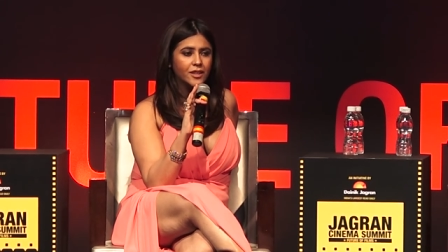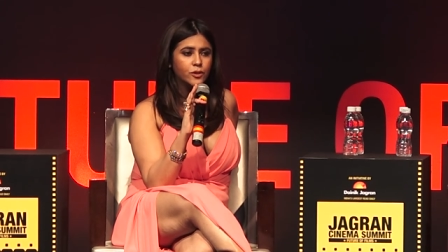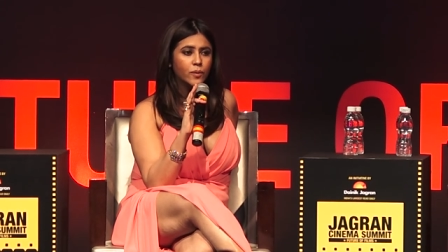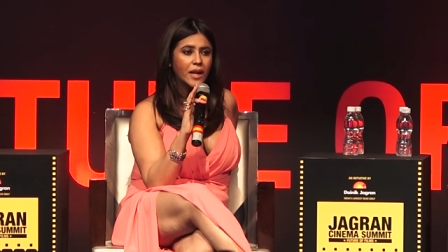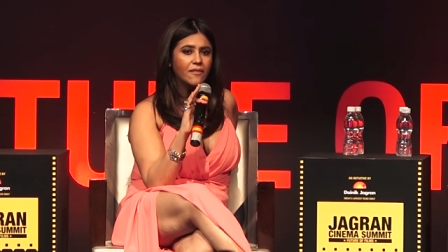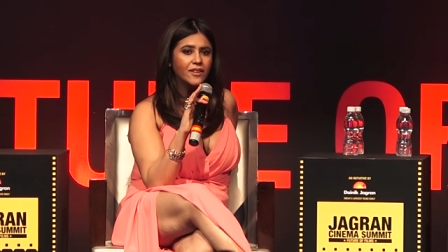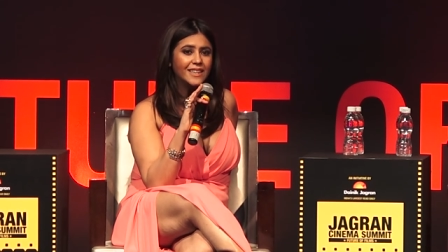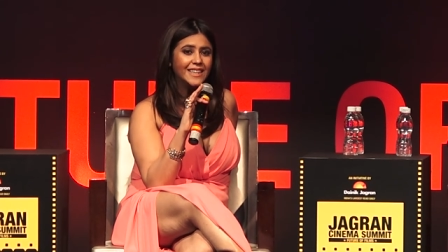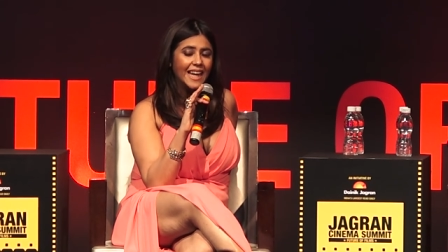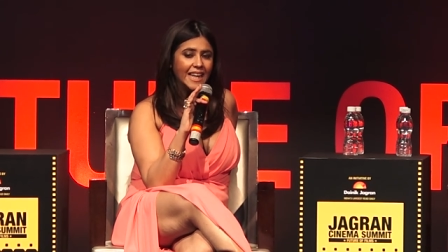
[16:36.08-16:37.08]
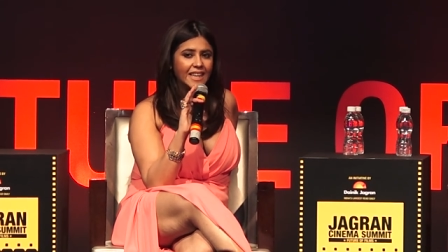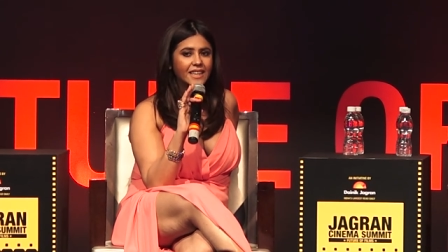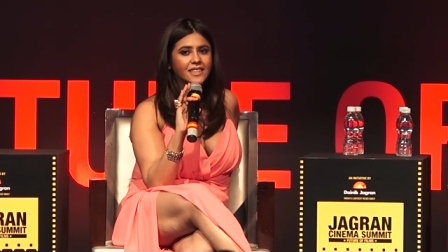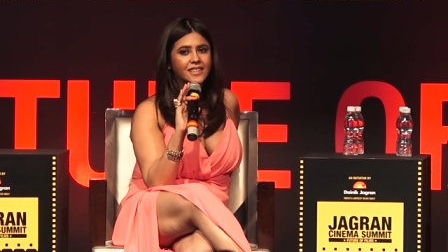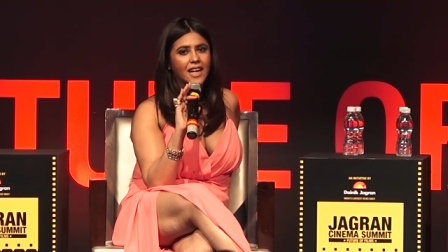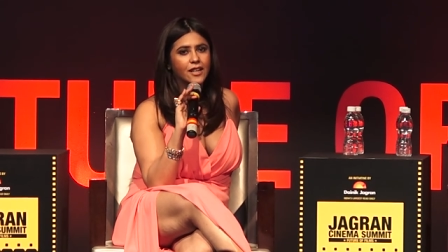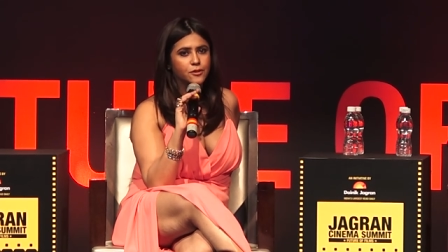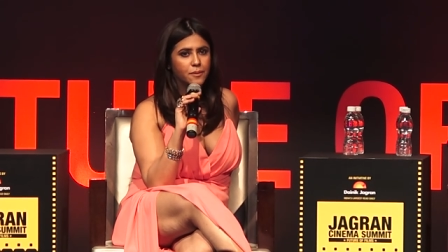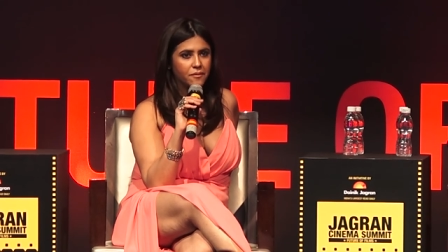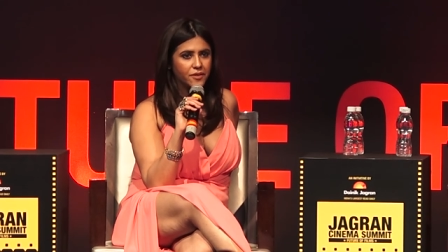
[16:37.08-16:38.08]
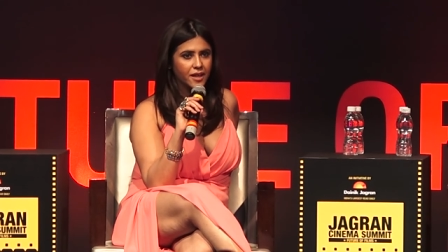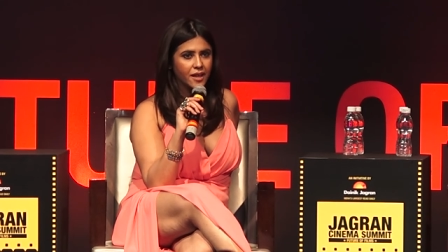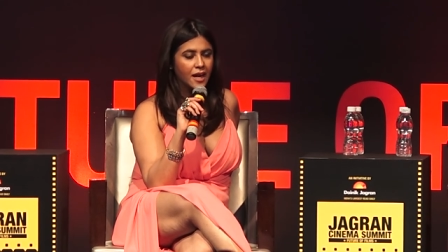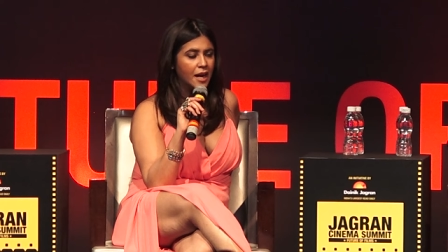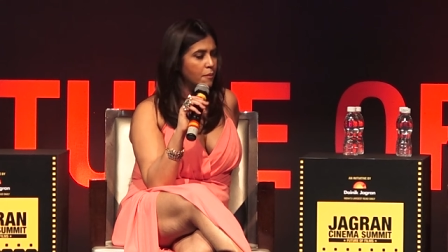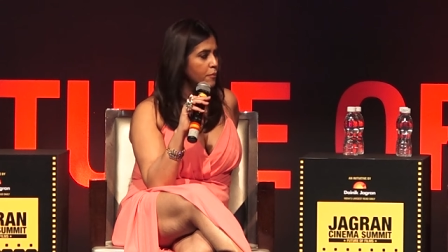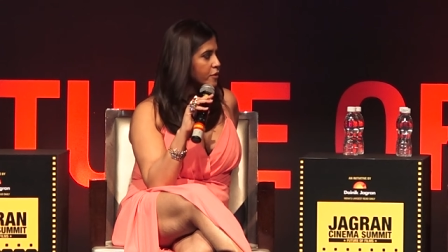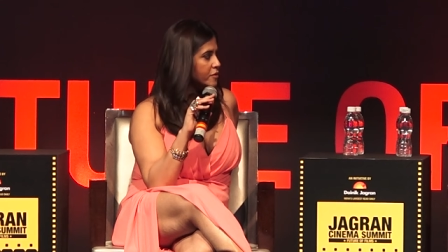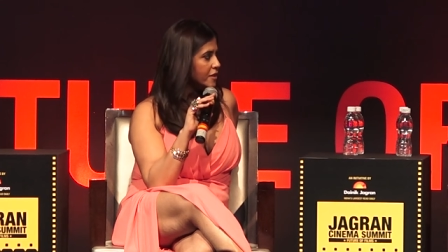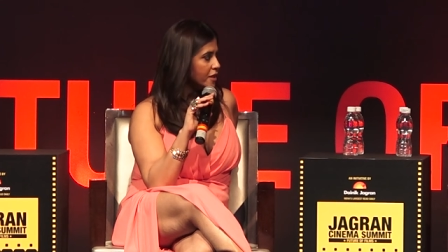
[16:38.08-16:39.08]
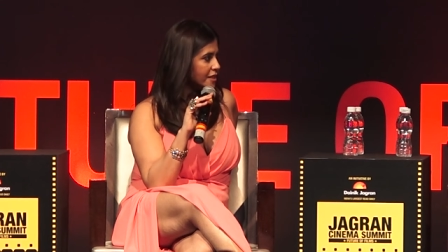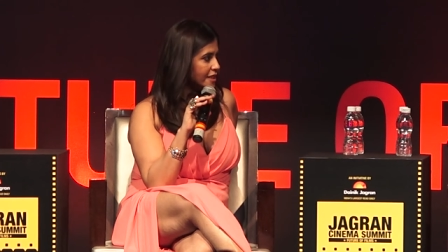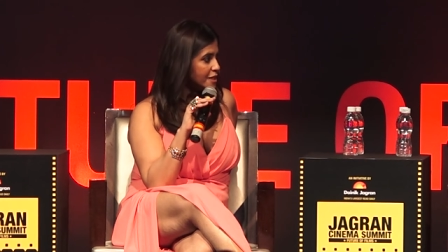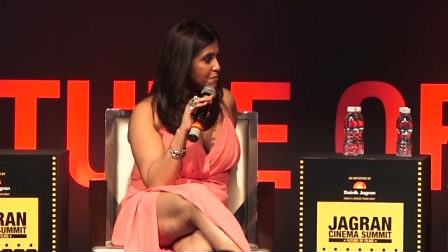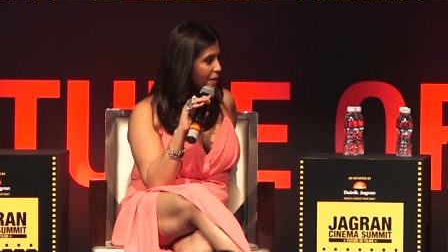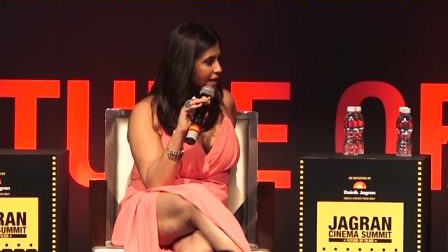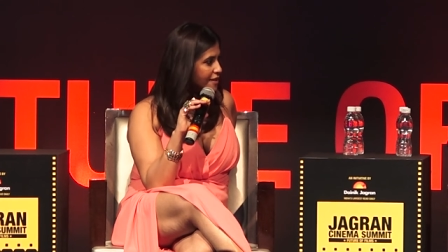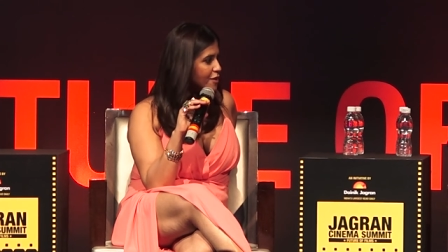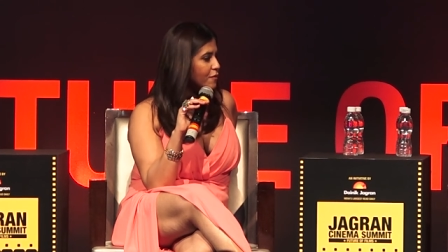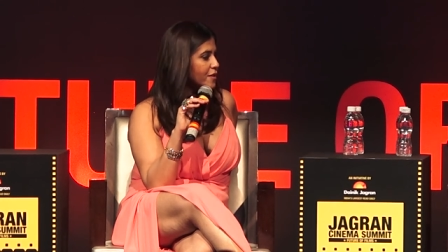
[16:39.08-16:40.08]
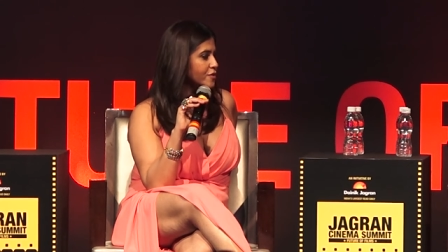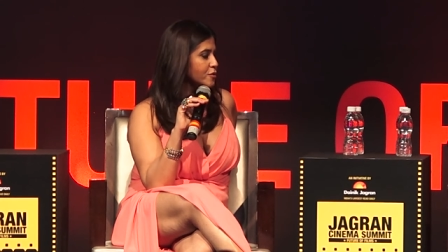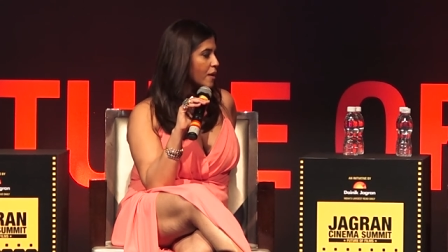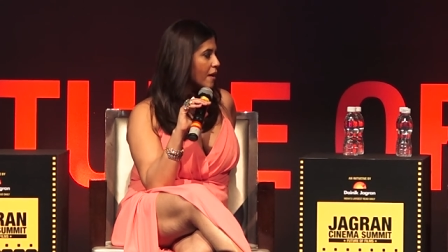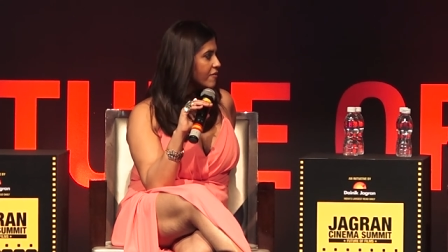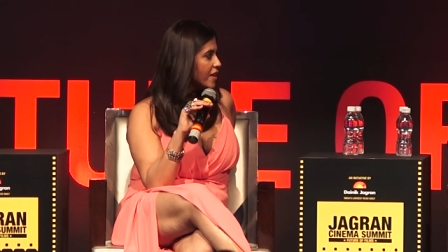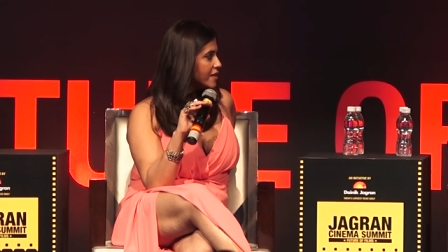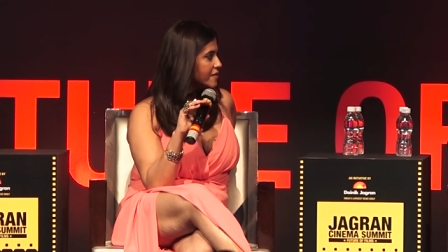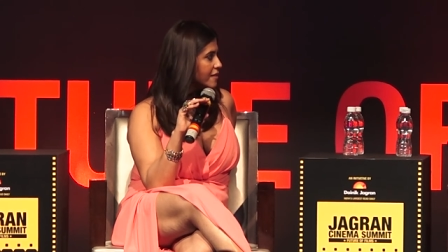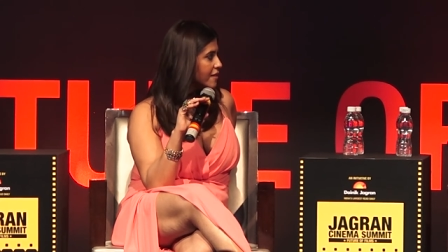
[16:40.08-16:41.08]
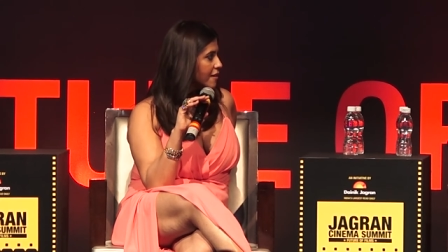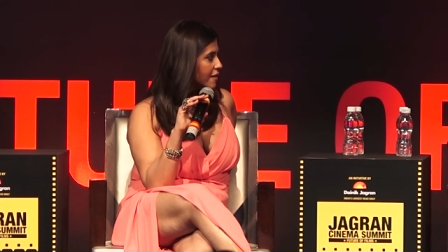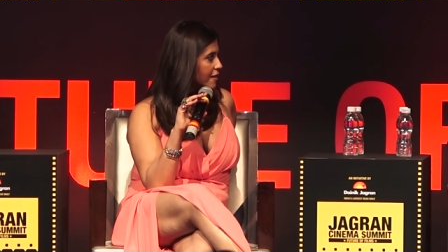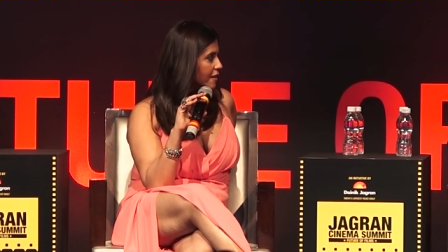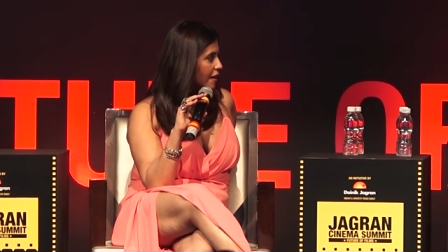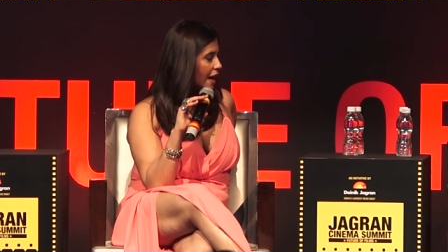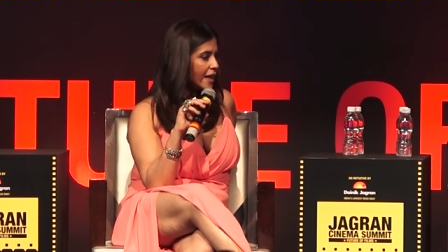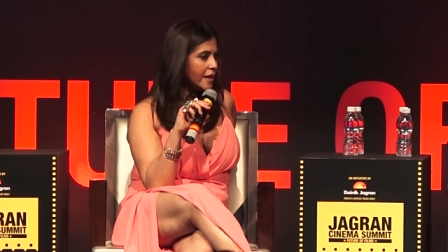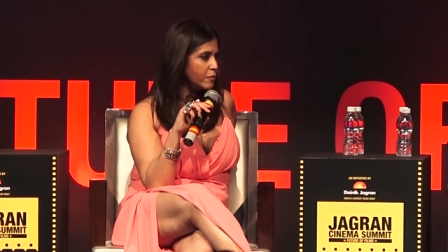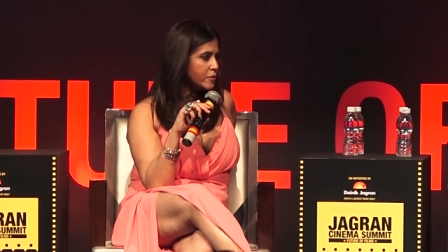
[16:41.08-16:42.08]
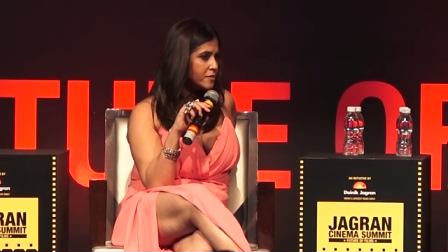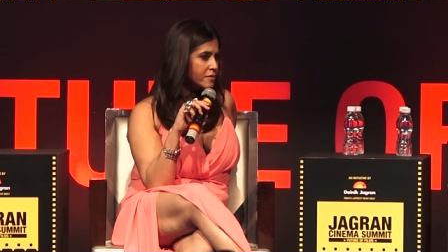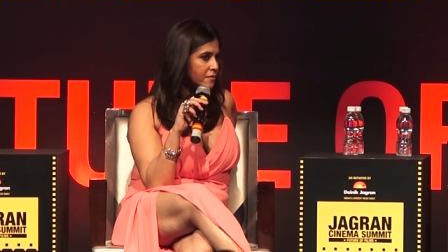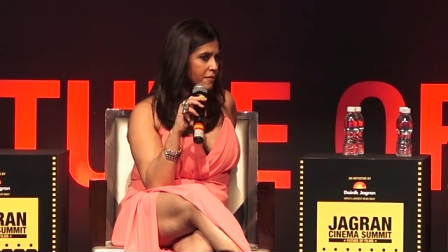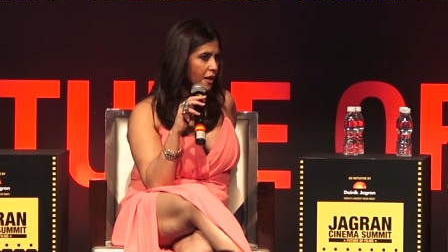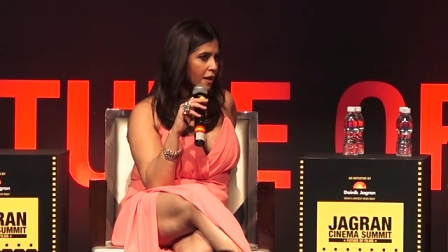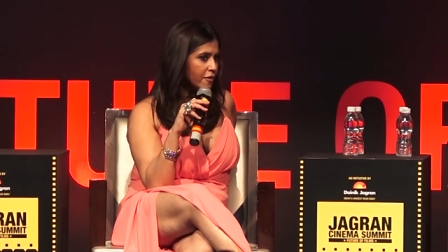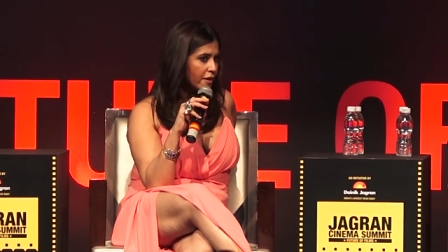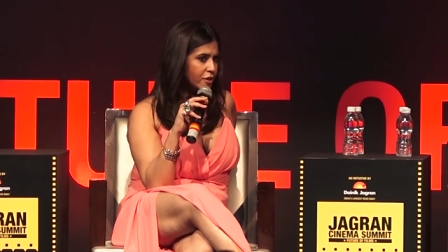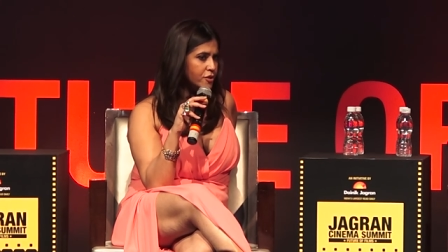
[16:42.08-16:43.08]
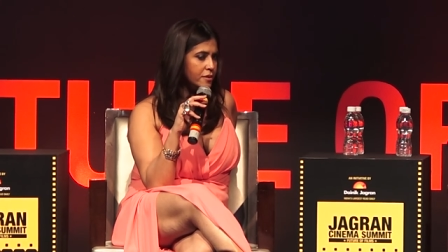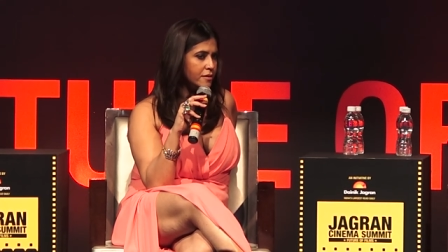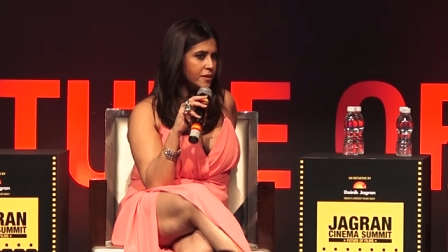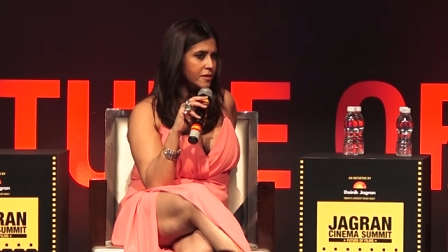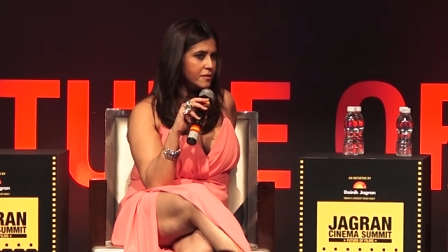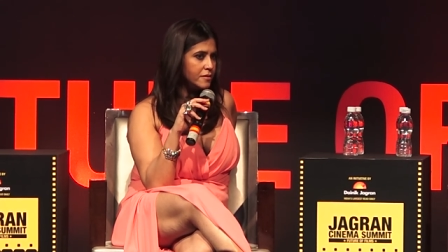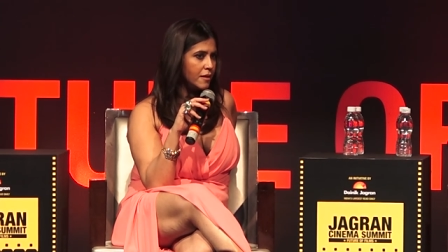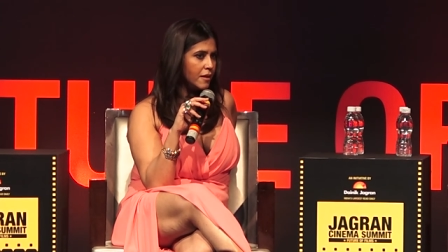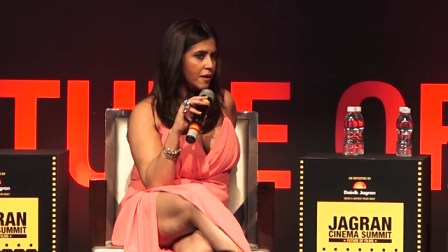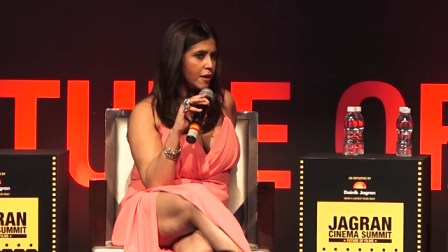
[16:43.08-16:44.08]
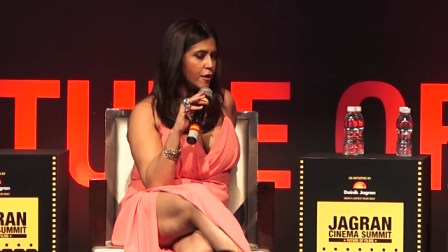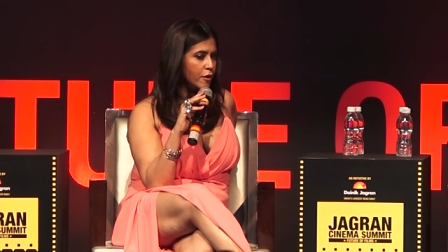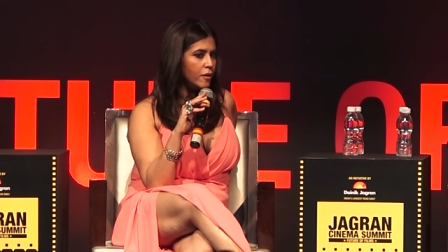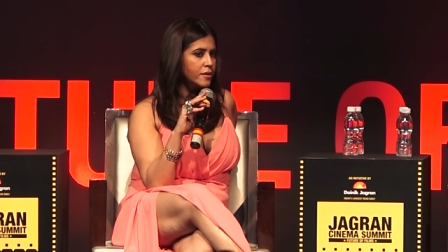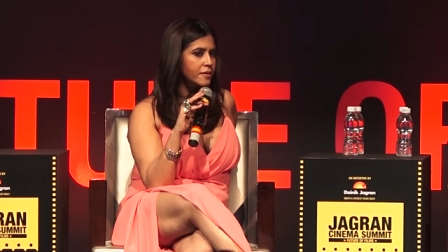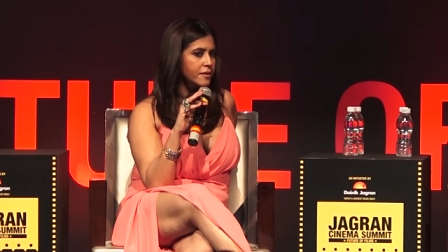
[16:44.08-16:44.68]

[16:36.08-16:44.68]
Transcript: don't have a delicate stand to everything because it's expected of us to have that and it was aggression is not